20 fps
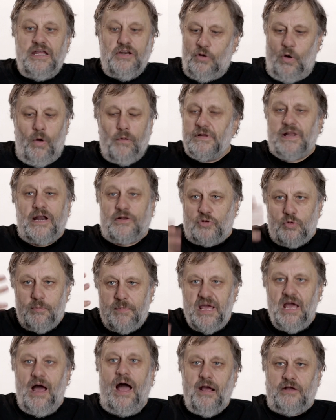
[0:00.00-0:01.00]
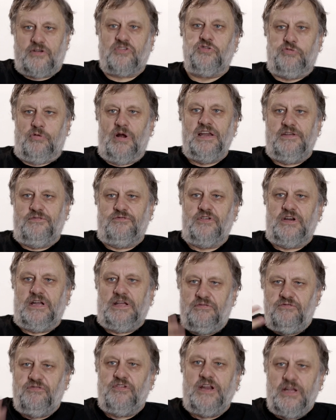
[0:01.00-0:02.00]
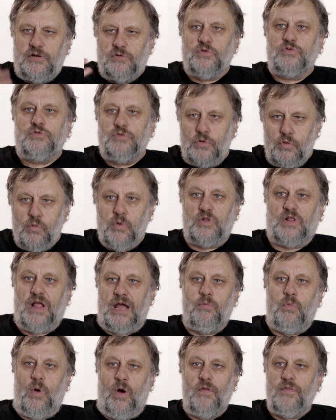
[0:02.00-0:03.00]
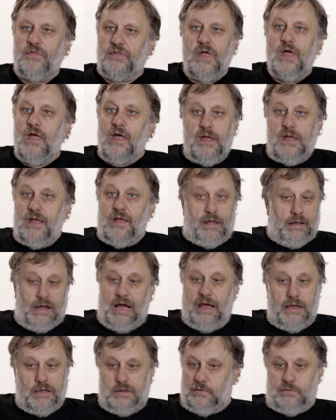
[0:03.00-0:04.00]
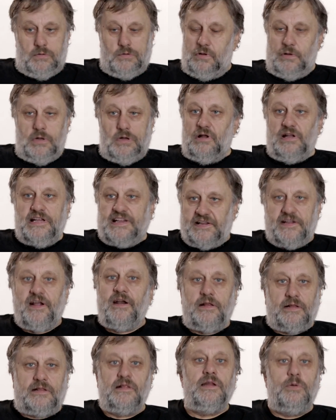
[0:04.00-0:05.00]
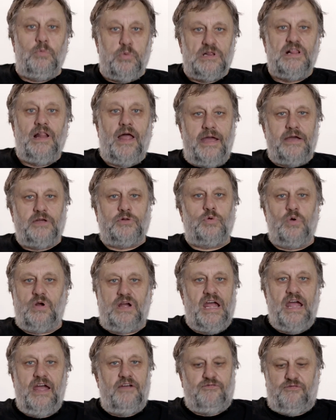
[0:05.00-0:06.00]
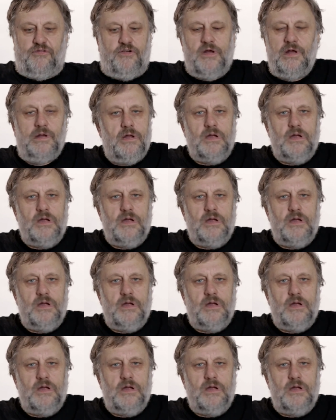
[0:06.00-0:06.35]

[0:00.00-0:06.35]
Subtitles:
In order to be actually free, free to do what I want, I certainly would like to have